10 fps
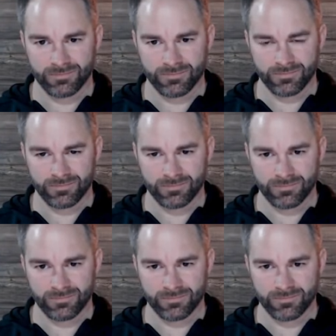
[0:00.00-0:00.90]

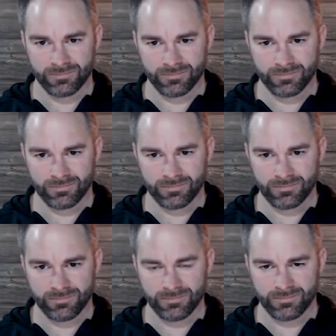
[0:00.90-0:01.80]

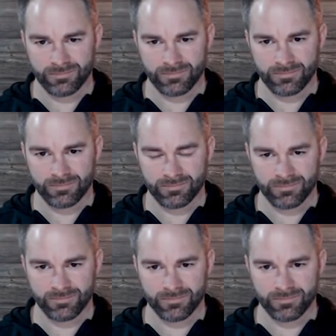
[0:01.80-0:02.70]

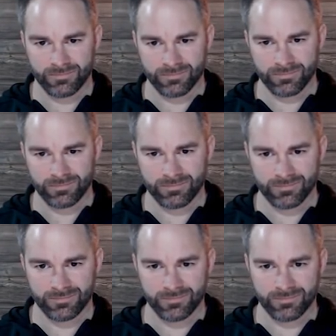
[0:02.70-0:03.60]

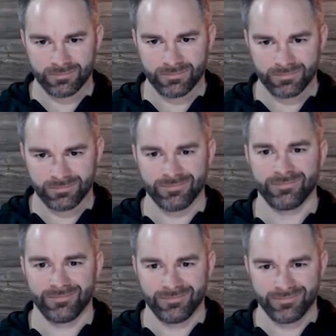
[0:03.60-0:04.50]

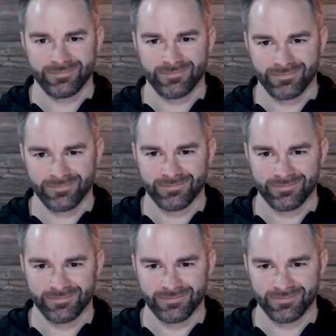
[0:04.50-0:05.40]
No words are spoken by the person on screen.